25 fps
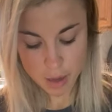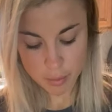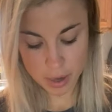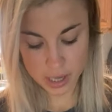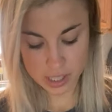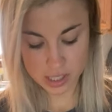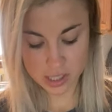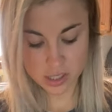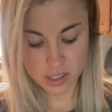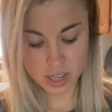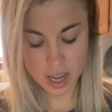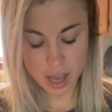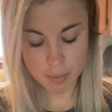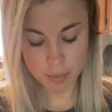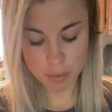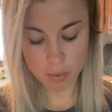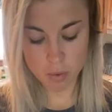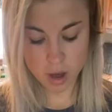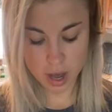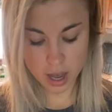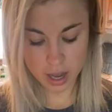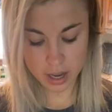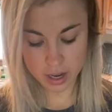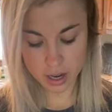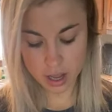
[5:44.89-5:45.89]
But step
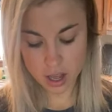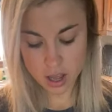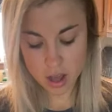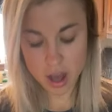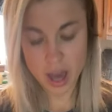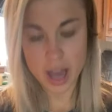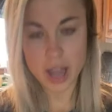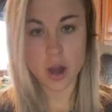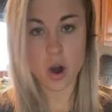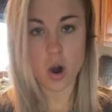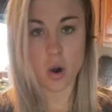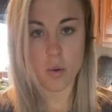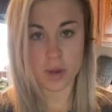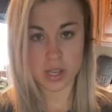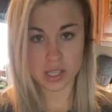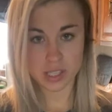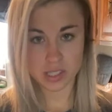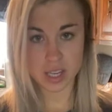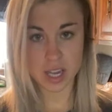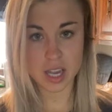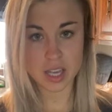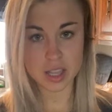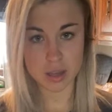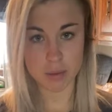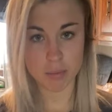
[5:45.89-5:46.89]
one, I always
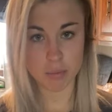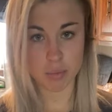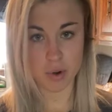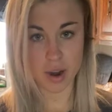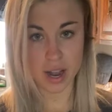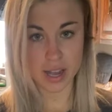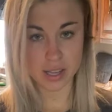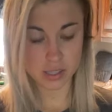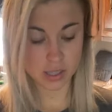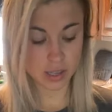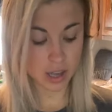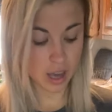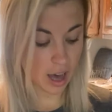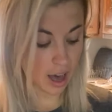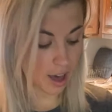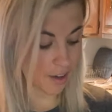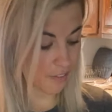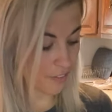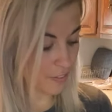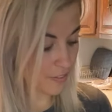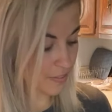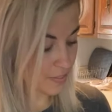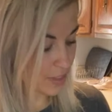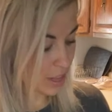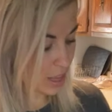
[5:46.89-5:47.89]
take the breast
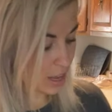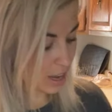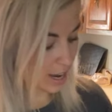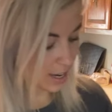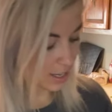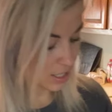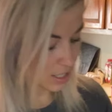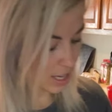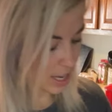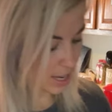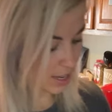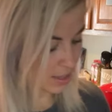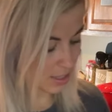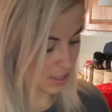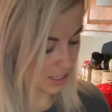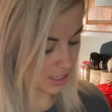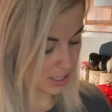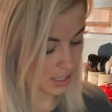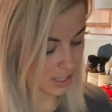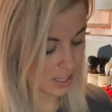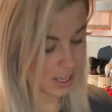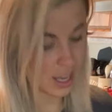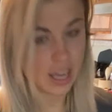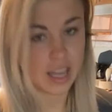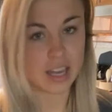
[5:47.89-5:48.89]
off, I take the
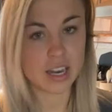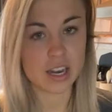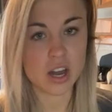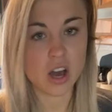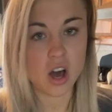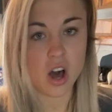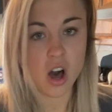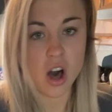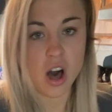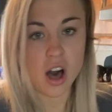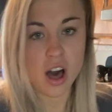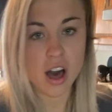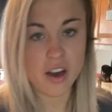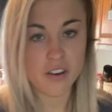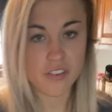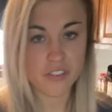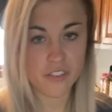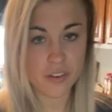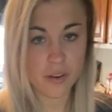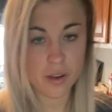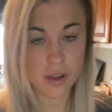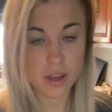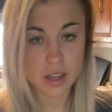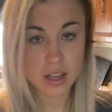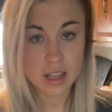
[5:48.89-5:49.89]
skin
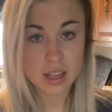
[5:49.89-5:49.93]
off,